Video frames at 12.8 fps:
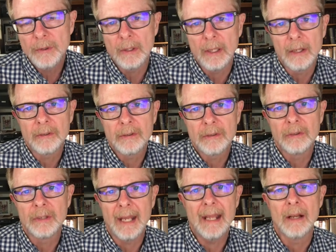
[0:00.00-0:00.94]
us
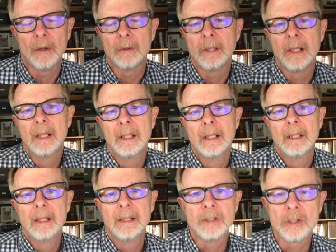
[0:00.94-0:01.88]
down,
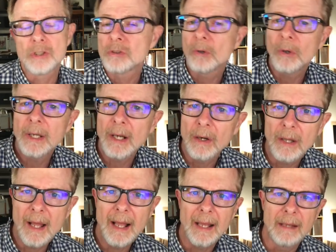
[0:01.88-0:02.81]
destroy our
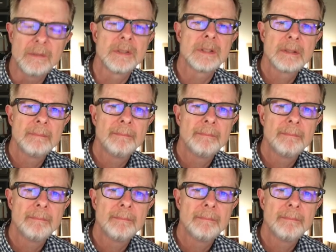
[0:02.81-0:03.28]
lives.